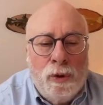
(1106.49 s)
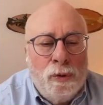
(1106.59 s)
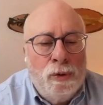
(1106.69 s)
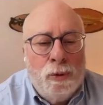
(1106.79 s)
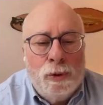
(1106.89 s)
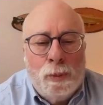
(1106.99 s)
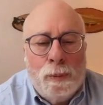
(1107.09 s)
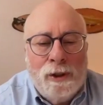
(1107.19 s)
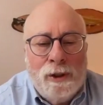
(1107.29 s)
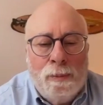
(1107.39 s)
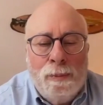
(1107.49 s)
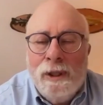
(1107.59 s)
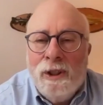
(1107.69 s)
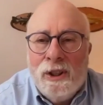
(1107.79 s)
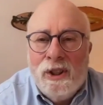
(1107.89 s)
Jews with special
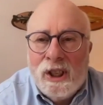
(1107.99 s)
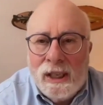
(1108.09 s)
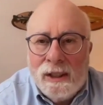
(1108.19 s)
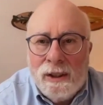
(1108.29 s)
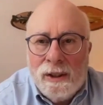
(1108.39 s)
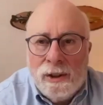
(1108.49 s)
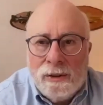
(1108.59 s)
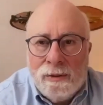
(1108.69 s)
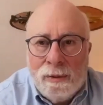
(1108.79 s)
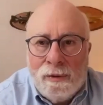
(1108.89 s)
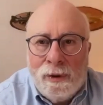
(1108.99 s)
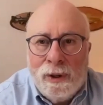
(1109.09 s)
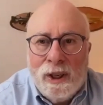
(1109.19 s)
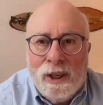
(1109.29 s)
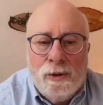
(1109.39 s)
business skills, and referring
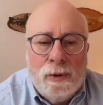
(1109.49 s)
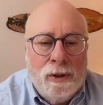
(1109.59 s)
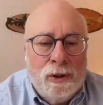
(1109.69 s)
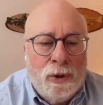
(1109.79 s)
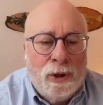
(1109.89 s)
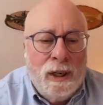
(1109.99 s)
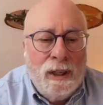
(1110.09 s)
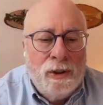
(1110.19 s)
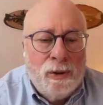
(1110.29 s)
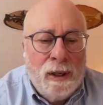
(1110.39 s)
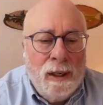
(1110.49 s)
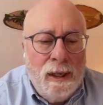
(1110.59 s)
to Israel as your country.